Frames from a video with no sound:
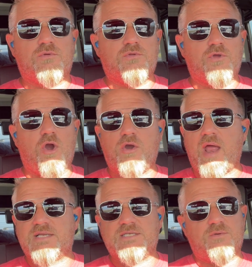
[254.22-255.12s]
car
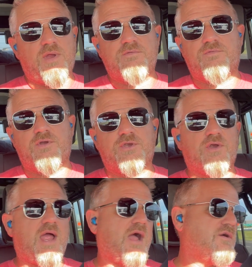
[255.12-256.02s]
accident right in front of your
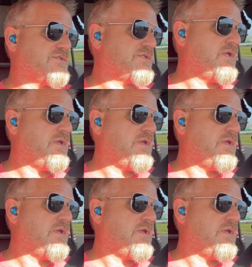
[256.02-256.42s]
house.